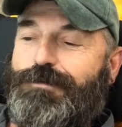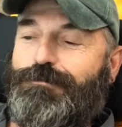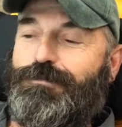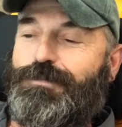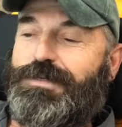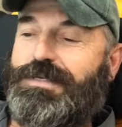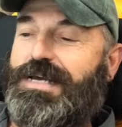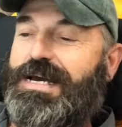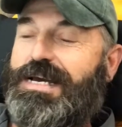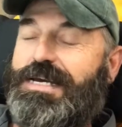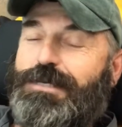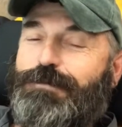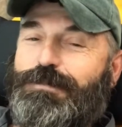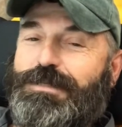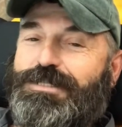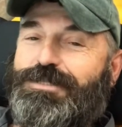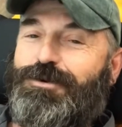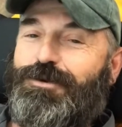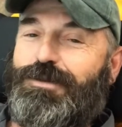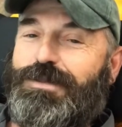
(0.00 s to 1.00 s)
But I could be
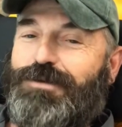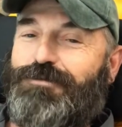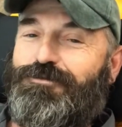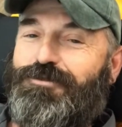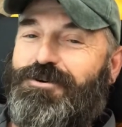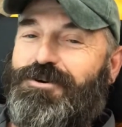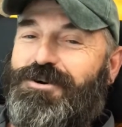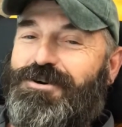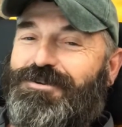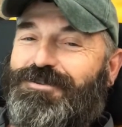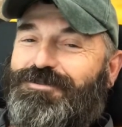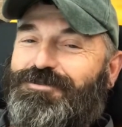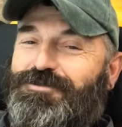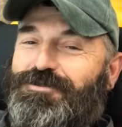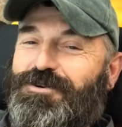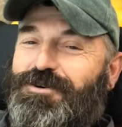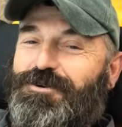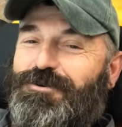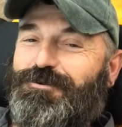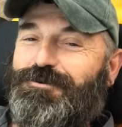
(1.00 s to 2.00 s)
totally wrong. Who
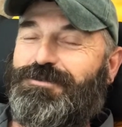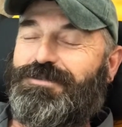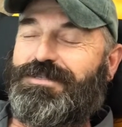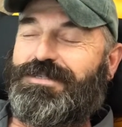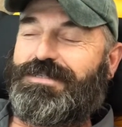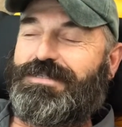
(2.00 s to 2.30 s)
knows?